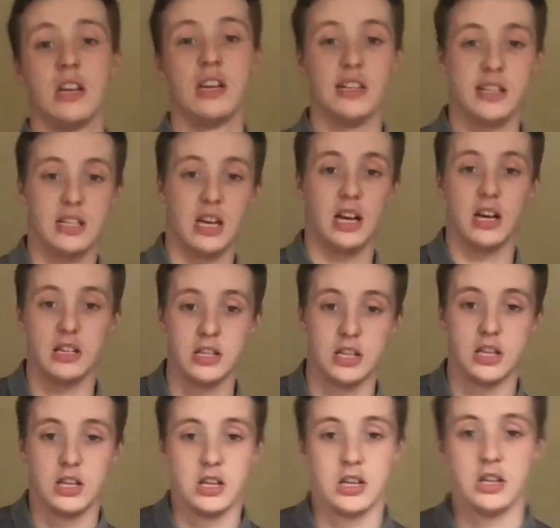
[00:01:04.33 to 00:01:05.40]
it starts.
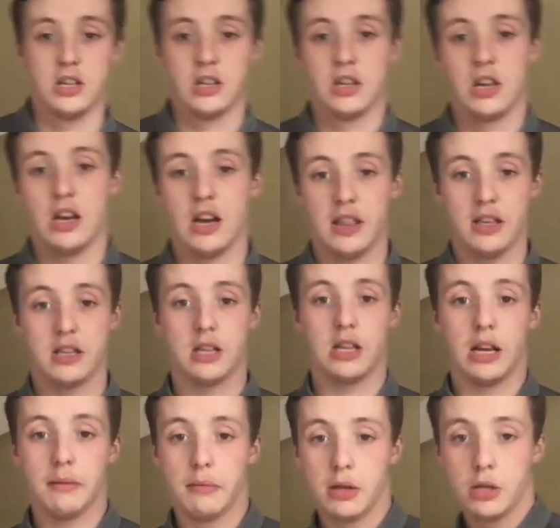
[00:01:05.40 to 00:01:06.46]
And this is
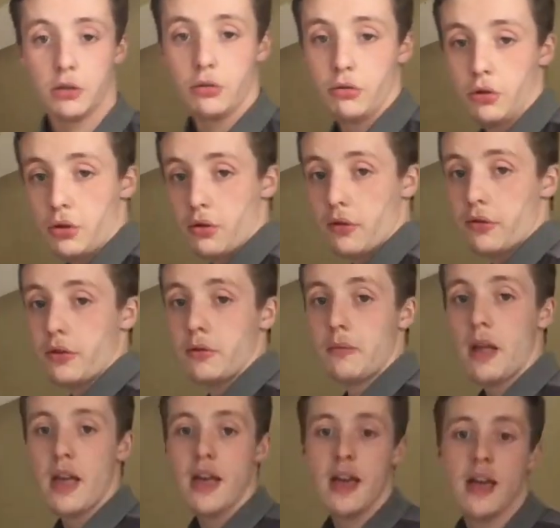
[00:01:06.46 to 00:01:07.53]
like my school
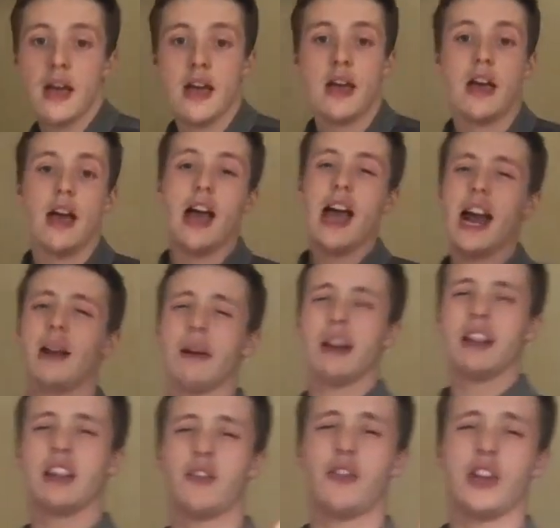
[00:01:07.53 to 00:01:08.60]
uniform.
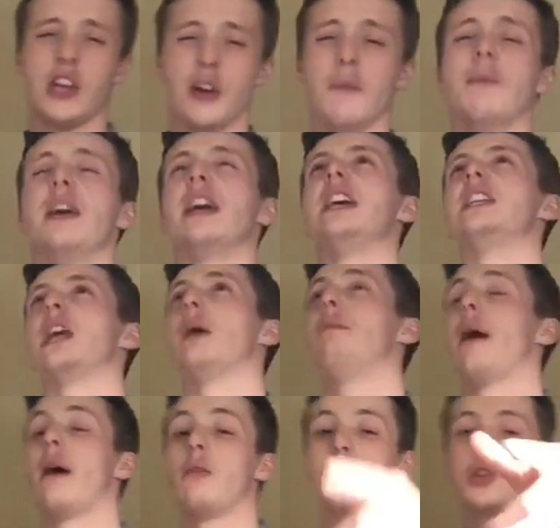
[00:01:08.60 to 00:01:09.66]
Anyway, this video is
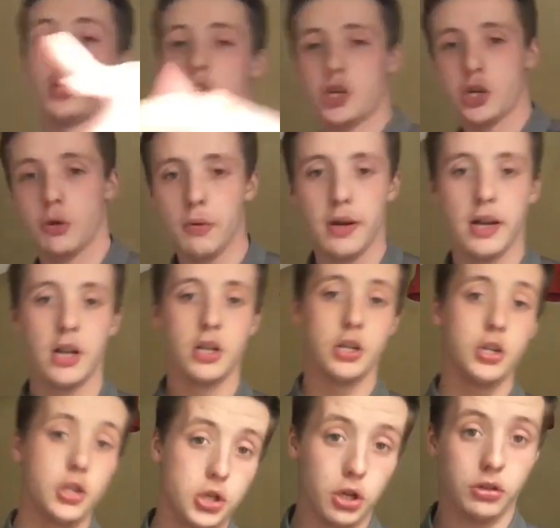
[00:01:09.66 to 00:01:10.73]
about Joshua
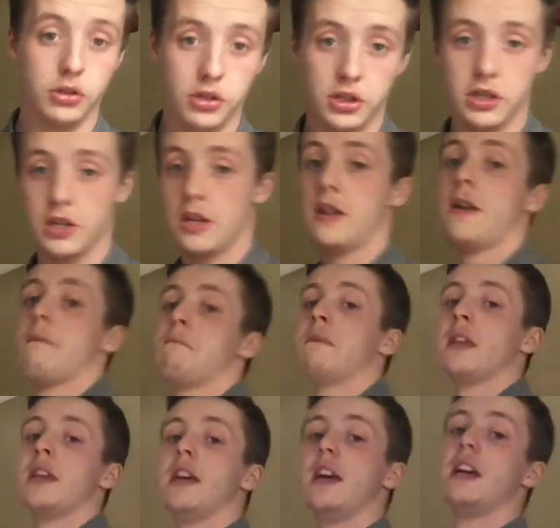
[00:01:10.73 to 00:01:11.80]
Johnson,
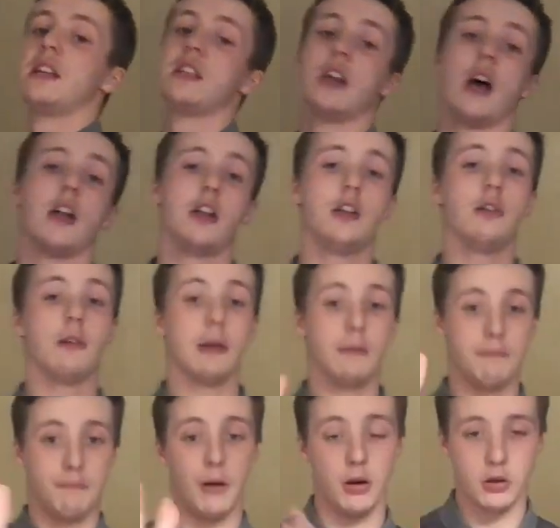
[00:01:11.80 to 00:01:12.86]
who started
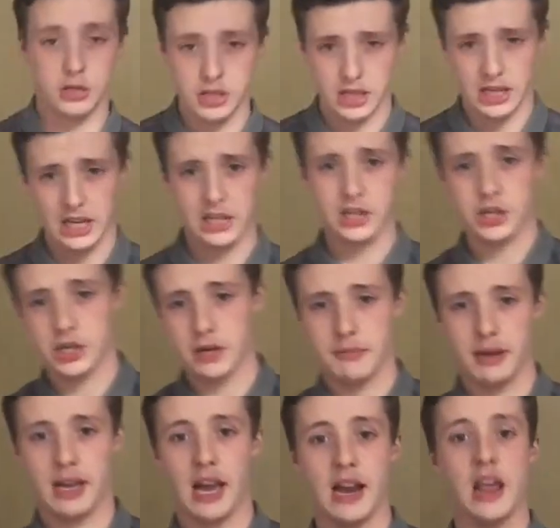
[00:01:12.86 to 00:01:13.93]
doing boxing at the
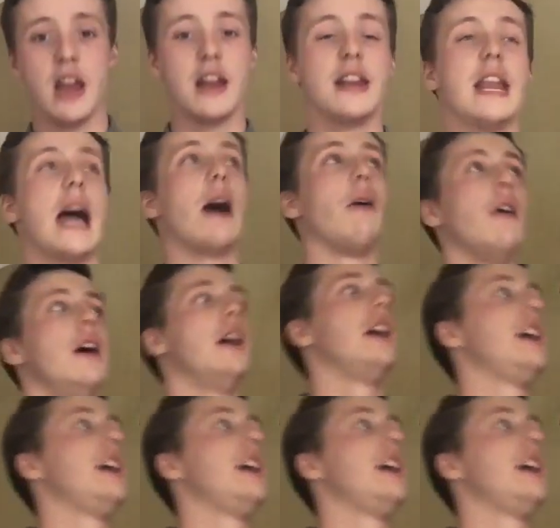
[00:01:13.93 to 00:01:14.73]
gym again. Now,